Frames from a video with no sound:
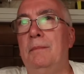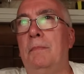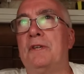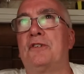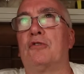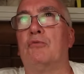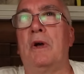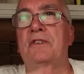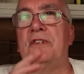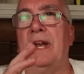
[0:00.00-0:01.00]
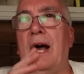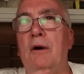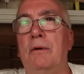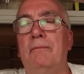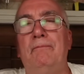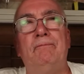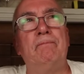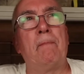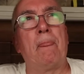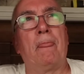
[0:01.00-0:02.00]
must have rusted out.
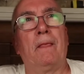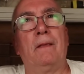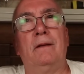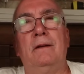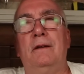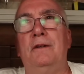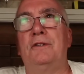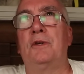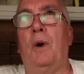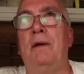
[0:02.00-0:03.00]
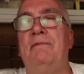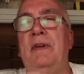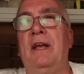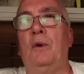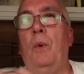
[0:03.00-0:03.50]
So I figured a